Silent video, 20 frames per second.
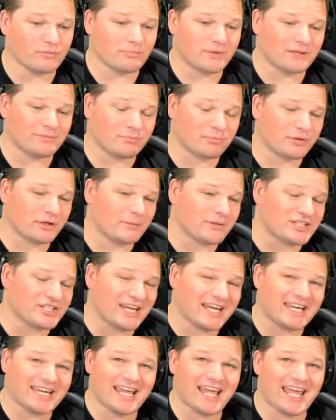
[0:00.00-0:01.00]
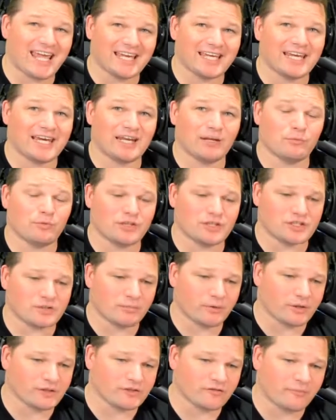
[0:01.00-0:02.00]
but pretty much any hand cannon with
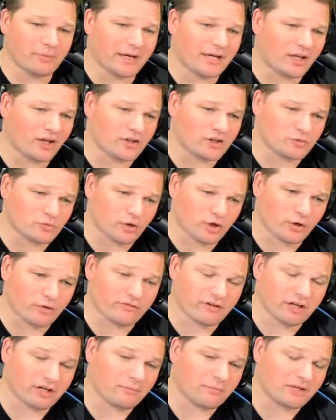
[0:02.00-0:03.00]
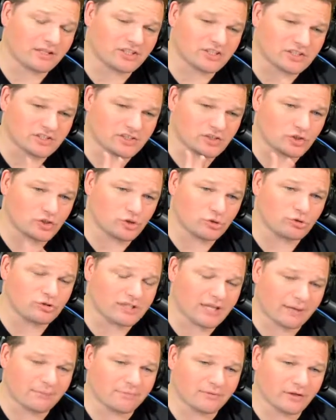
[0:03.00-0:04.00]
explosive payload is what I'd recommend, just to
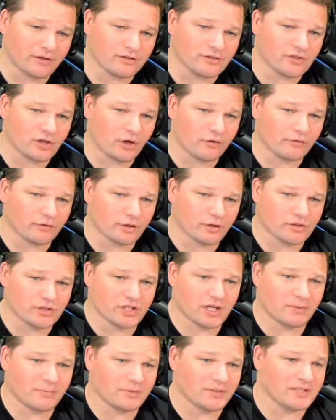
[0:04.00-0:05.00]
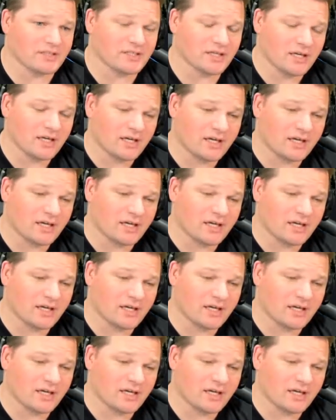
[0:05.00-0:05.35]
2-tap those overload champions.